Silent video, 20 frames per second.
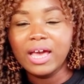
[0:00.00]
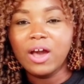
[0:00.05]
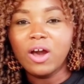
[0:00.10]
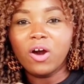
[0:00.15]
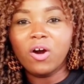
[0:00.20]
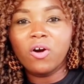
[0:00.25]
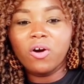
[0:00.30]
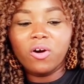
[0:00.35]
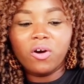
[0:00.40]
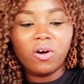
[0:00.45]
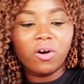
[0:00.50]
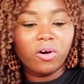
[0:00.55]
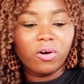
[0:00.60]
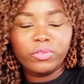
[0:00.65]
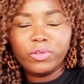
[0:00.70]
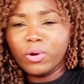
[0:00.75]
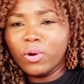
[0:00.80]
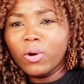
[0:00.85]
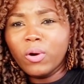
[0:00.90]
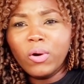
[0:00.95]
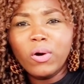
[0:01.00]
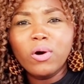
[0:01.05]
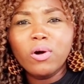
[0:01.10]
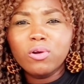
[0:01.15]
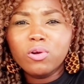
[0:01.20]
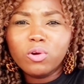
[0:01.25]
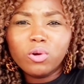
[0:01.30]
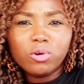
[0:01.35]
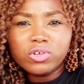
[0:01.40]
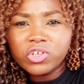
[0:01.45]
or the whole
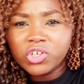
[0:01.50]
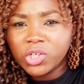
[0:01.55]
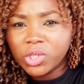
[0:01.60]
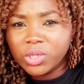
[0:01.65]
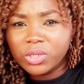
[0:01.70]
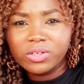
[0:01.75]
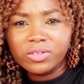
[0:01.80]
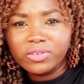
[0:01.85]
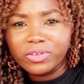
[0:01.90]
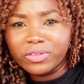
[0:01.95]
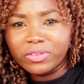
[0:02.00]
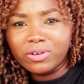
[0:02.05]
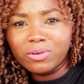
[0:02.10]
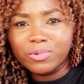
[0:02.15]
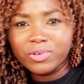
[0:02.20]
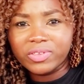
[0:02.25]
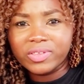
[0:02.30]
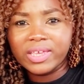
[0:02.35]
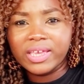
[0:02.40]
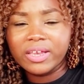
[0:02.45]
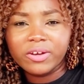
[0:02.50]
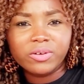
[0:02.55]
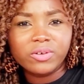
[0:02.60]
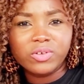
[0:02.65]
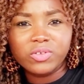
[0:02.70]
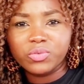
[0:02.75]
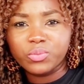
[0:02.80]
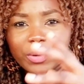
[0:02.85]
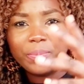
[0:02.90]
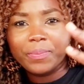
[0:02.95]
lotion, you know,
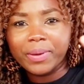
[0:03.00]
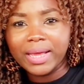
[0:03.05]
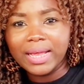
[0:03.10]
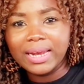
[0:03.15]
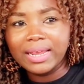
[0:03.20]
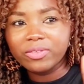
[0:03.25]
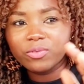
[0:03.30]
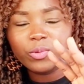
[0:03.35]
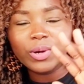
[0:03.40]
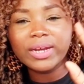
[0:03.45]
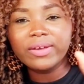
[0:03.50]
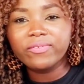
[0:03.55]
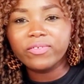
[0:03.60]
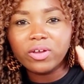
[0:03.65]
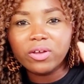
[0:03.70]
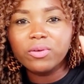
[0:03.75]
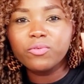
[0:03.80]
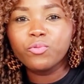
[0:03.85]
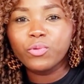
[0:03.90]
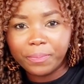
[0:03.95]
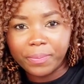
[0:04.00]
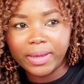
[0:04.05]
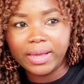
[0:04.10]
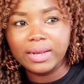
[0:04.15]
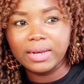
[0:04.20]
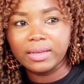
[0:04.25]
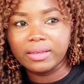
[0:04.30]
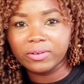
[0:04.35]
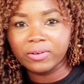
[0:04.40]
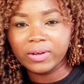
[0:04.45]
mosquitoes repellent, whatever
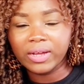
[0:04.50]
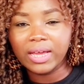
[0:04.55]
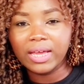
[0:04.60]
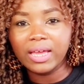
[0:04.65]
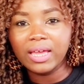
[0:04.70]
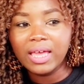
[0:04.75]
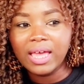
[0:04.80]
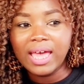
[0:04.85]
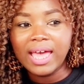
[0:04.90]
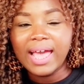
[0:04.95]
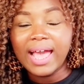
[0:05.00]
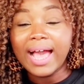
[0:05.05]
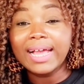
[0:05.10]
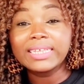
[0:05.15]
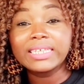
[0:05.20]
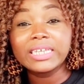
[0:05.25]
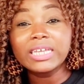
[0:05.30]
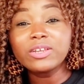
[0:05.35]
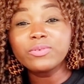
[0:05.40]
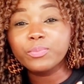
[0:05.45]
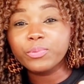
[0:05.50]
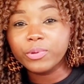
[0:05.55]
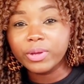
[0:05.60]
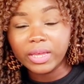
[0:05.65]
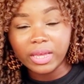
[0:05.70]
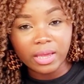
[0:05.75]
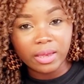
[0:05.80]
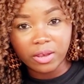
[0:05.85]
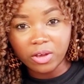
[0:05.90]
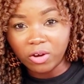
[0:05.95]
repellent. Okay, I didn't bring
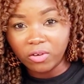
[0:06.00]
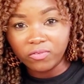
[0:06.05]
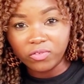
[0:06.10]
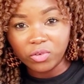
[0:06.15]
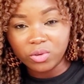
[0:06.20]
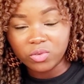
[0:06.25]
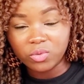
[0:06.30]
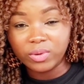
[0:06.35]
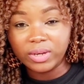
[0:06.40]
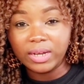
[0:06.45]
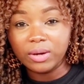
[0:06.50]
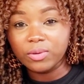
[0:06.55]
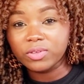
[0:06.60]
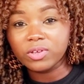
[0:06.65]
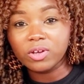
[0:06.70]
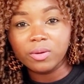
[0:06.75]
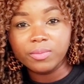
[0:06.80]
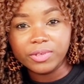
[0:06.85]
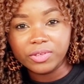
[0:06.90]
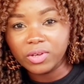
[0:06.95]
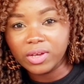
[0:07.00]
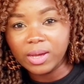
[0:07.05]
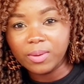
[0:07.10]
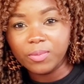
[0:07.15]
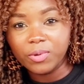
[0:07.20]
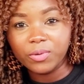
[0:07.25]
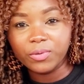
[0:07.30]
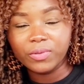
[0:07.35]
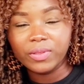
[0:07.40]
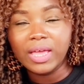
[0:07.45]
any of those when I was coming to
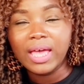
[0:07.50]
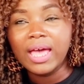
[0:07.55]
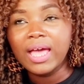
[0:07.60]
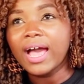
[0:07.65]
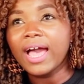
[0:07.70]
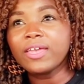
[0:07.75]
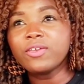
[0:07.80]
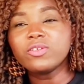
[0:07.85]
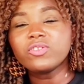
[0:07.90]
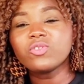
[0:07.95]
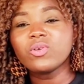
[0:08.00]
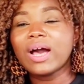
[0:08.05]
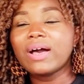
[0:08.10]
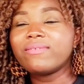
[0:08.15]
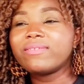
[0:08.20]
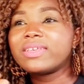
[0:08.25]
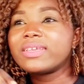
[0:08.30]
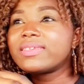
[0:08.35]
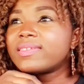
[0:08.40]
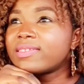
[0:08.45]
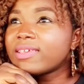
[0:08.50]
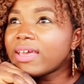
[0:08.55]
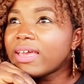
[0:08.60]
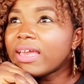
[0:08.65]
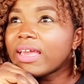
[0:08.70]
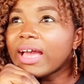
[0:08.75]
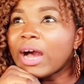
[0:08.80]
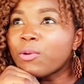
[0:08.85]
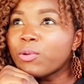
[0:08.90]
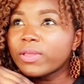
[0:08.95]
Cameroon. I used to have this
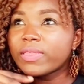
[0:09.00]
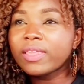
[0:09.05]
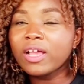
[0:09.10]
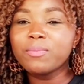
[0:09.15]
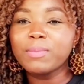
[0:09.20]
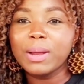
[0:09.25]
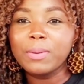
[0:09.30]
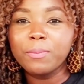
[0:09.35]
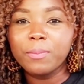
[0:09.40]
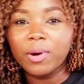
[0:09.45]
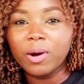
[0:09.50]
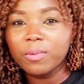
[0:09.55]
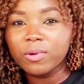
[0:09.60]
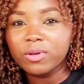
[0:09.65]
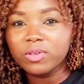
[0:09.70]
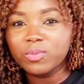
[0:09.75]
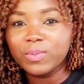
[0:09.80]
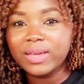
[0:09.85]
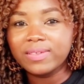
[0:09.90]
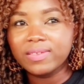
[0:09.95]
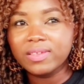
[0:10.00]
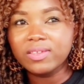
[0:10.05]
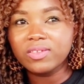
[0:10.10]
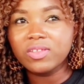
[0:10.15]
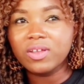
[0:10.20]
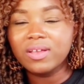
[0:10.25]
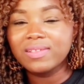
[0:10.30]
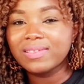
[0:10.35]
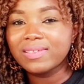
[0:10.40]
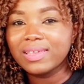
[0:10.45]
saying, I would tell my mom, because my sister
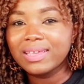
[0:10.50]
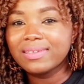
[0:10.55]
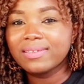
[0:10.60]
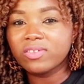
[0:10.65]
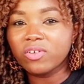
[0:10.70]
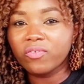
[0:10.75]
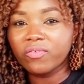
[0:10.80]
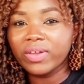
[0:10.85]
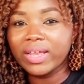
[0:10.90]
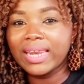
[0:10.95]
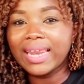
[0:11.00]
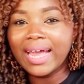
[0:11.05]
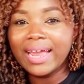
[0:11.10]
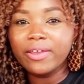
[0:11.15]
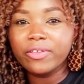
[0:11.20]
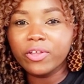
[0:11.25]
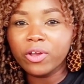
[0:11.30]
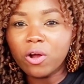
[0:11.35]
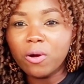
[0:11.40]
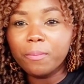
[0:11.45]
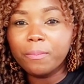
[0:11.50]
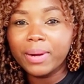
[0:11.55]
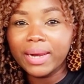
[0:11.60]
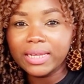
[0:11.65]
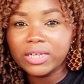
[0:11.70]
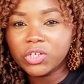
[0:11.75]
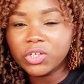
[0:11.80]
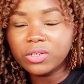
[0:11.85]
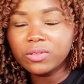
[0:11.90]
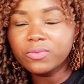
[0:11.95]
is of a lighter
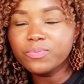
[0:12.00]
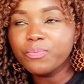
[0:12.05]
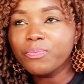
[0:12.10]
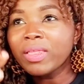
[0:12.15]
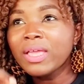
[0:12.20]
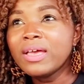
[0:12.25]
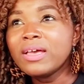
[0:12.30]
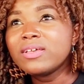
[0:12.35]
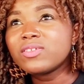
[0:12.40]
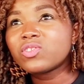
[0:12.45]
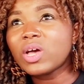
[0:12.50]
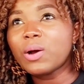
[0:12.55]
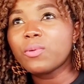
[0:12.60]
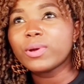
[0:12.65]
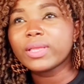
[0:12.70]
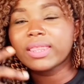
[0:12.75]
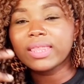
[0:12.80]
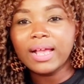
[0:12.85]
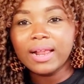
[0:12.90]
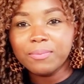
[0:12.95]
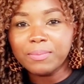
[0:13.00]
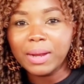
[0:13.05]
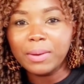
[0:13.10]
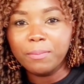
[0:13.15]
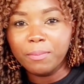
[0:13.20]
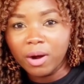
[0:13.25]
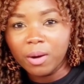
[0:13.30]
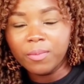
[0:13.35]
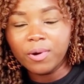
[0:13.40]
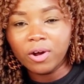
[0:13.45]
complexion, so I would tell my
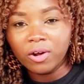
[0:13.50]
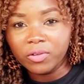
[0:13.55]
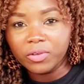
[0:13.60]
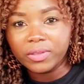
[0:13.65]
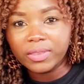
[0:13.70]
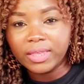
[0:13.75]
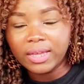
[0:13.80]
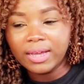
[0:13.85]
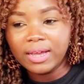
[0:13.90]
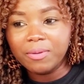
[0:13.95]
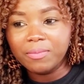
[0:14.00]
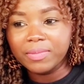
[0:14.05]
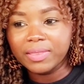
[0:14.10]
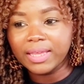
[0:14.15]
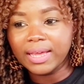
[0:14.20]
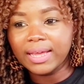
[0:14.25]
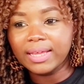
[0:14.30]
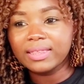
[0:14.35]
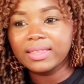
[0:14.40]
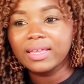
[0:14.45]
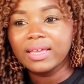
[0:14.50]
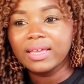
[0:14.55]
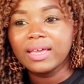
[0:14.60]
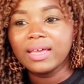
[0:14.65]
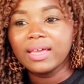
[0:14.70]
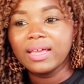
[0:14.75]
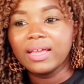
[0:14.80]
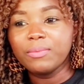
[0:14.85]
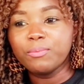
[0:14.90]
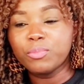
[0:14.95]
mom all the time that
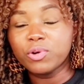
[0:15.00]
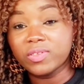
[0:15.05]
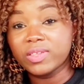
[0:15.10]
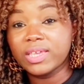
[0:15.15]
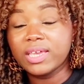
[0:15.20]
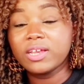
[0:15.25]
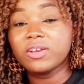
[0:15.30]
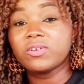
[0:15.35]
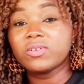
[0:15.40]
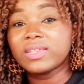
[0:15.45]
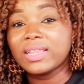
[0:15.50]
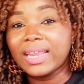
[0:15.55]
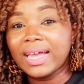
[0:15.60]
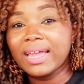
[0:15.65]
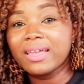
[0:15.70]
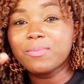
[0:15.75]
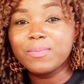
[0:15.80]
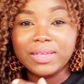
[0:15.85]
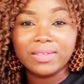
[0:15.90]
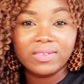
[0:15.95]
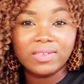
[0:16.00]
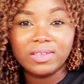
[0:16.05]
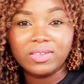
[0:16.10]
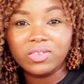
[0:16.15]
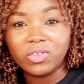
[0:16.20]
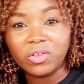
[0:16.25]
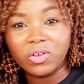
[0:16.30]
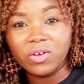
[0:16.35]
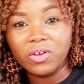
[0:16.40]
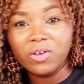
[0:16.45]
mosquitoes like my
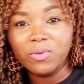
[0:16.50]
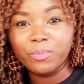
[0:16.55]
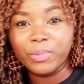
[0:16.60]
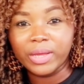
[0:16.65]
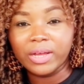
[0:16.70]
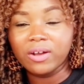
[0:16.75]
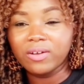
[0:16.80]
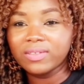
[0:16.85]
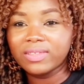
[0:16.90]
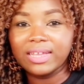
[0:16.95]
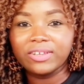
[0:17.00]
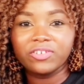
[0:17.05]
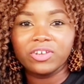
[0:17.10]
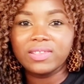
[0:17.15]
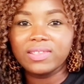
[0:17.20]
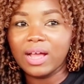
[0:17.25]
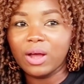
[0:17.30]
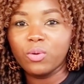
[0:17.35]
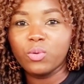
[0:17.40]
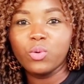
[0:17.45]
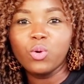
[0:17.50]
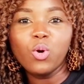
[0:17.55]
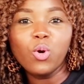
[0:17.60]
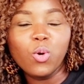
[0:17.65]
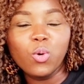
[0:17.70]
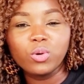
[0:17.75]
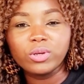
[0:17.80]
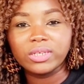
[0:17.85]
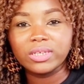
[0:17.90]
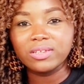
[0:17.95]
sister because they're just like,
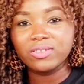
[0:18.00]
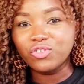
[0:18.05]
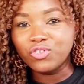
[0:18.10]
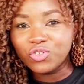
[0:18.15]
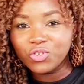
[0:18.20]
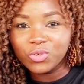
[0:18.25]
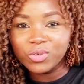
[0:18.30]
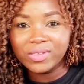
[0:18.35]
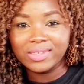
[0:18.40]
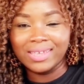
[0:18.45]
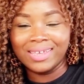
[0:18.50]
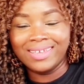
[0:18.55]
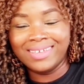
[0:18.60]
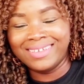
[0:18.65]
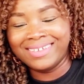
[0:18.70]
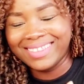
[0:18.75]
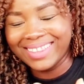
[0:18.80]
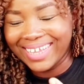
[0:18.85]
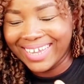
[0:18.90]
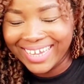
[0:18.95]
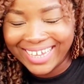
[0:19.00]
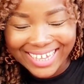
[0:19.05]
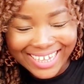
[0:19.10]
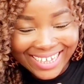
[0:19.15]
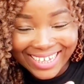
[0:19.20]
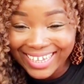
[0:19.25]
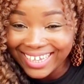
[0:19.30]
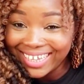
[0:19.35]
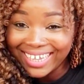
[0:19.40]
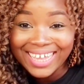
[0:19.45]
ooh, just juicy. Like,
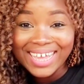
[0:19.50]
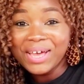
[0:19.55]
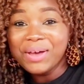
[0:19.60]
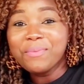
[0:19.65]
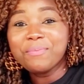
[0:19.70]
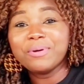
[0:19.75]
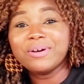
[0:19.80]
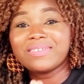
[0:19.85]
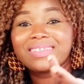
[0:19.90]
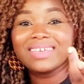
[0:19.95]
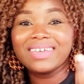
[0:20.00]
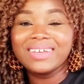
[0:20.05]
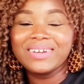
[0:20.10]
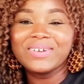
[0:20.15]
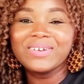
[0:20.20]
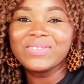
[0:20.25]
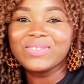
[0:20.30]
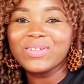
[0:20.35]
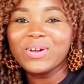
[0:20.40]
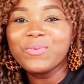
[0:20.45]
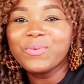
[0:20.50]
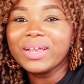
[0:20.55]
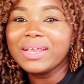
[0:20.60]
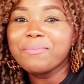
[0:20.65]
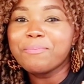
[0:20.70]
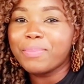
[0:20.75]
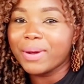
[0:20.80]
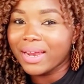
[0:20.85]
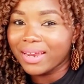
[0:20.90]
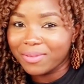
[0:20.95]
mosquitoes don't really
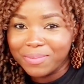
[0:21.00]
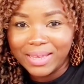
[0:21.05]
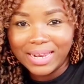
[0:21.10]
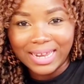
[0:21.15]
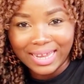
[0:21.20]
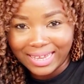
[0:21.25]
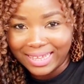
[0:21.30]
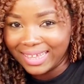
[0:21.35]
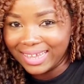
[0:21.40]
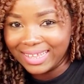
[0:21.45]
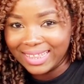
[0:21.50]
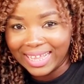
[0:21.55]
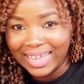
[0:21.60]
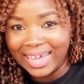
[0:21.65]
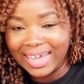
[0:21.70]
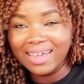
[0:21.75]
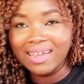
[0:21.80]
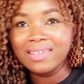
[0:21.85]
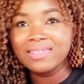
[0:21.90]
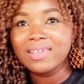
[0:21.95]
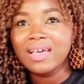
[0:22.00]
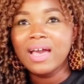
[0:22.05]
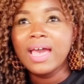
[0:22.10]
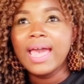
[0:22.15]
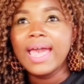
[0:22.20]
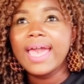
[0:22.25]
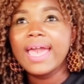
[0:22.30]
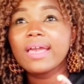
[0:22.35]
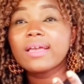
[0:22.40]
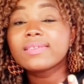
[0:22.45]
bite me like that, guys,
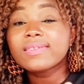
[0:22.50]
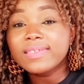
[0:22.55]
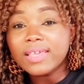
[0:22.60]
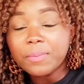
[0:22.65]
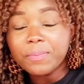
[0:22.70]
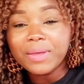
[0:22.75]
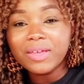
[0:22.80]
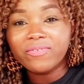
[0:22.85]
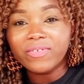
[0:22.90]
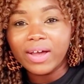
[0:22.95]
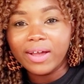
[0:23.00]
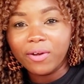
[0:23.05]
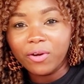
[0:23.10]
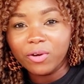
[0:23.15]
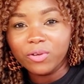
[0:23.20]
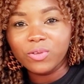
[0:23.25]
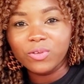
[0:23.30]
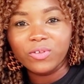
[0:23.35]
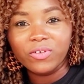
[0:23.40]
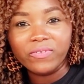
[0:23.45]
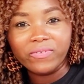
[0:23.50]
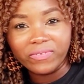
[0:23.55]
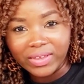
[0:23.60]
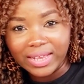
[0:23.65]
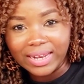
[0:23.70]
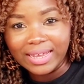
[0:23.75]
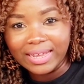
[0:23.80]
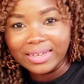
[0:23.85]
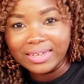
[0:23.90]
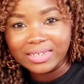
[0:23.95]
except if I go to the
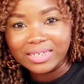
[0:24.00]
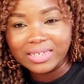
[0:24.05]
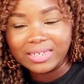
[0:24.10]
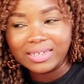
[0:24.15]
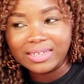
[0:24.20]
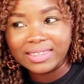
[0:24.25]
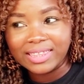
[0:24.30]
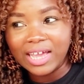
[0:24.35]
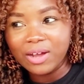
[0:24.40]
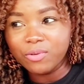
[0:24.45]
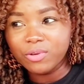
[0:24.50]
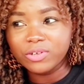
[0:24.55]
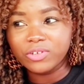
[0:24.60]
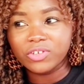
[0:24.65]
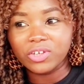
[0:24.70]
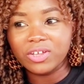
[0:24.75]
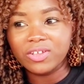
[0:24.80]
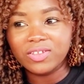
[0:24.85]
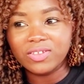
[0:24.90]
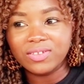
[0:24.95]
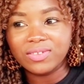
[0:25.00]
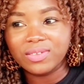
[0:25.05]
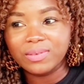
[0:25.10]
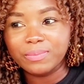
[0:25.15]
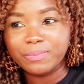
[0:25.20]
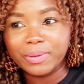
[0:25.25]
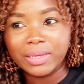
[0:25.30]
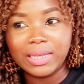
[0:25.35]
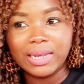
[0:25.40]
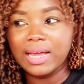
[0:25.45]
village. They would
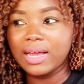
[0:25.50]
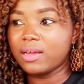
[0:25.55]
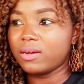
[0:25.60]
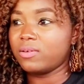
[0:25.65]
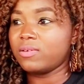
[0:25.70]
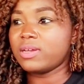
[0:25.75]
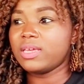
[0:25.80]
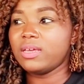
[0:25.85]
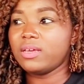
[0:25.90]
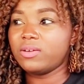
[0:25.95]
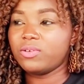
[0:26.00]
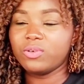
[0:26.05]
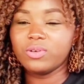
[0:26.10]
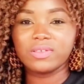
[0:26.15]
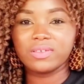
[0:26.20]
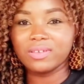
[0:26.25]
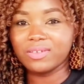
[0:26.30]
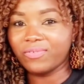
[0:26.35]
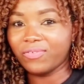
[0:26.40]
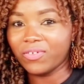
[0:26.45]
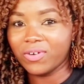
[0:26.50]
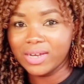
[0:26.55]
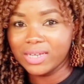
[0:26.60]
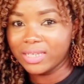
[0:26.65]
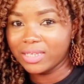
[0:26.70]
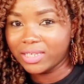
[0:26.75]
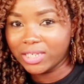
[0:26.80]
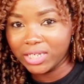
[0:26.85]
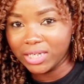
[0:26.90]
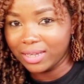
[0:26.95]
just be like, okay, who's this
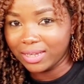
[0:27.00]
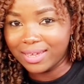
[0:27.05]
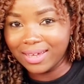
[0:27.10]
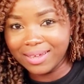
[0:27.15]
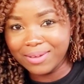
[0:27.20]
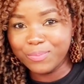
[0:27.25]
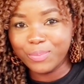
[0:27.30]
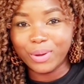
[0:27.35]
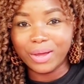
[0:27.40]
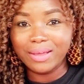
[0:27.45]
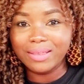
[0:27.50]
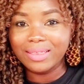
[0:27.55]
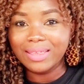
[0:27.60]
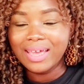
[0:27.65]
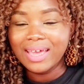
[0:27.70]
foreign chick? But